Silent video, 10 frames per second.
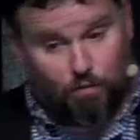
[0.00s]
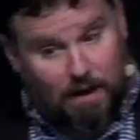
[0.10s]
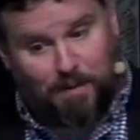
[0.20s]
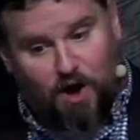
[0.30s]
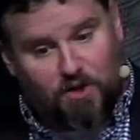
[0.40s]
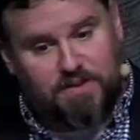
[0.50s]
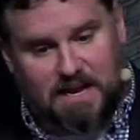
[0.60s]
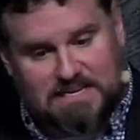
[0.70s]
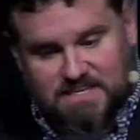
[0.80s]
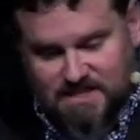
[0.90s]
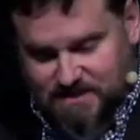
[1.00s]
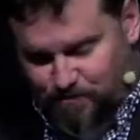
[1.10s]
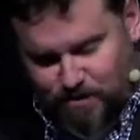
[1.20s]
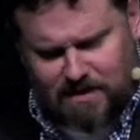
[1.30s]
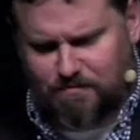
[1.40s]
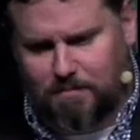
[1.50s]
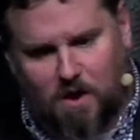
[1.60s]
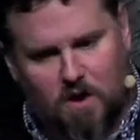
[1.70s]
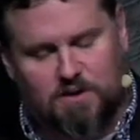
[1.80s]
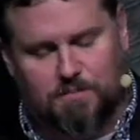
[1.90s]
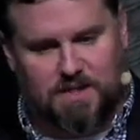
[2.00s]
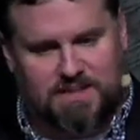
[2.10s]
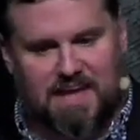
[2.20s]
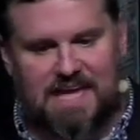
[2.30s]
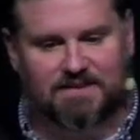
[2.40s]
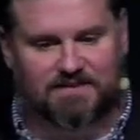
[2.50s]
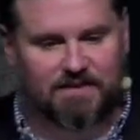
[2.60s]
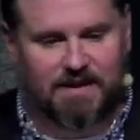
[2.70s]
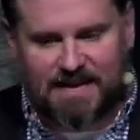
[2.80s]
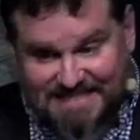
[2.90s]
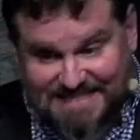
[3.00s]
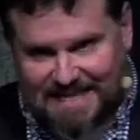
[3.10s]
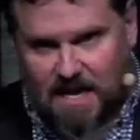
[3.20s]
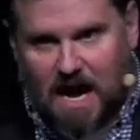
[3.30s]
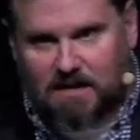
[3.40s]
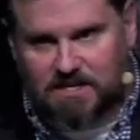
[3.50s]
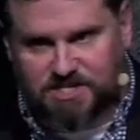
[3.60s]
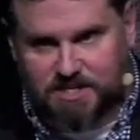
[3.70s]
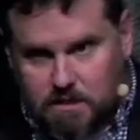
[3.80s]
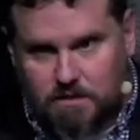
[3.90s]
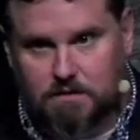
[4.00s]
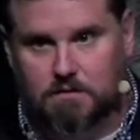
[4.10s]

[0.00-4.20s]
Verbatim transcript: what Paul does is it's really remarkable. He takes his theology,